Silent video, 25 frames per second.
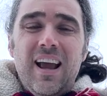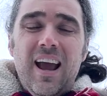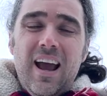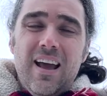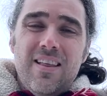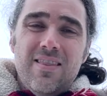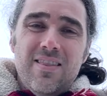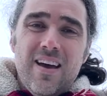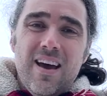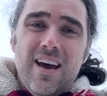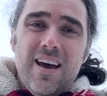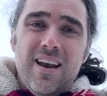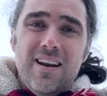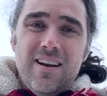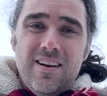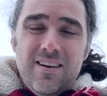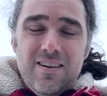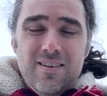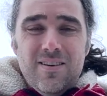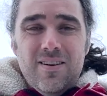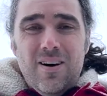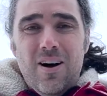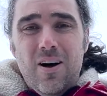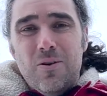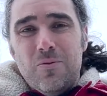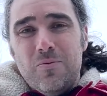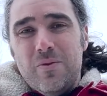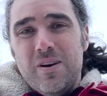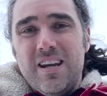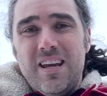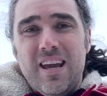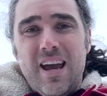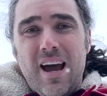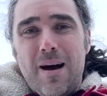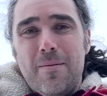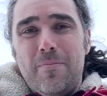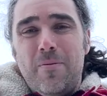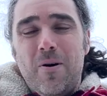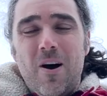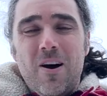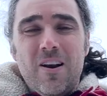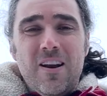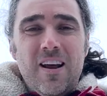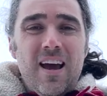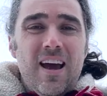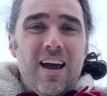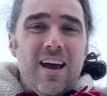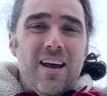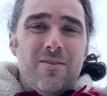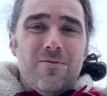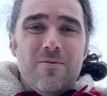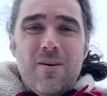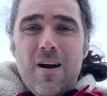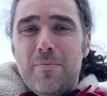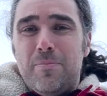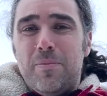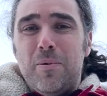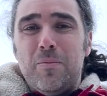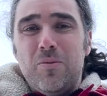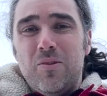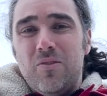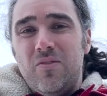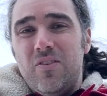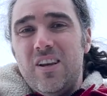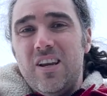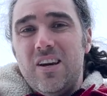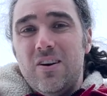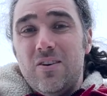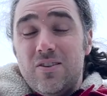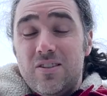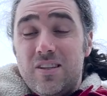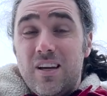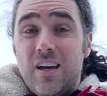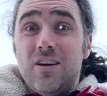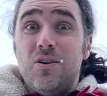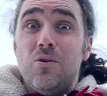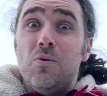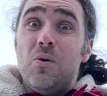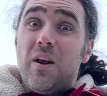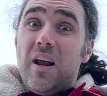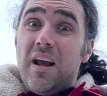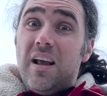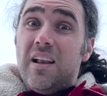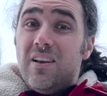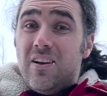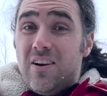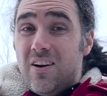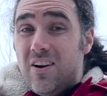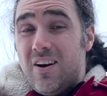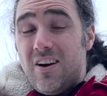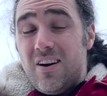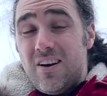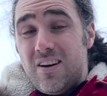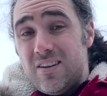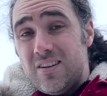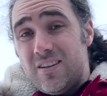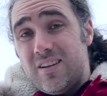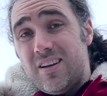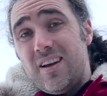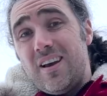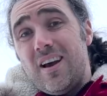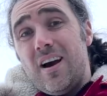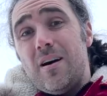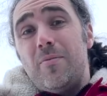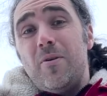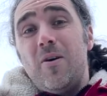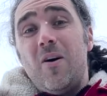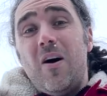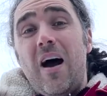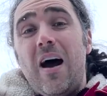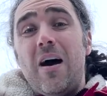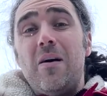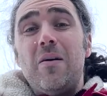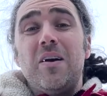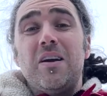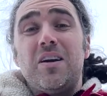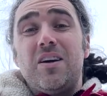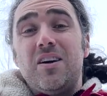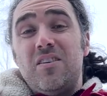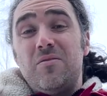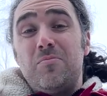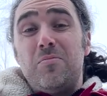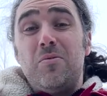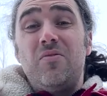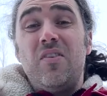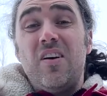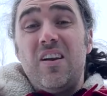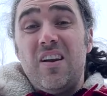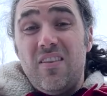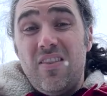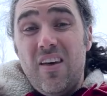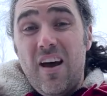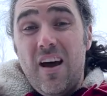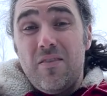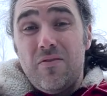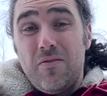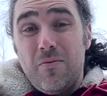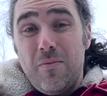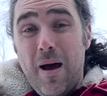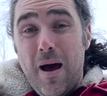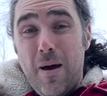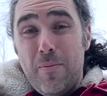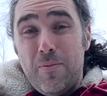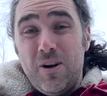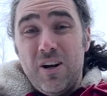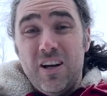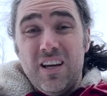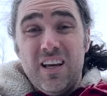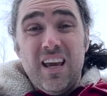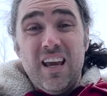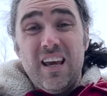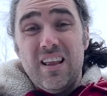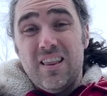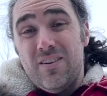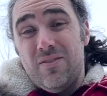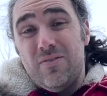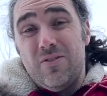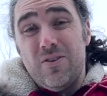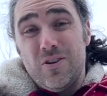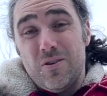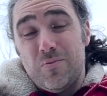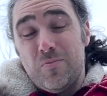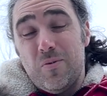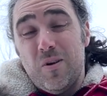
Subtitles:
And then I'll recap on it and wrap up the video and tell you what I learned about how I could have prevented that from happening in the first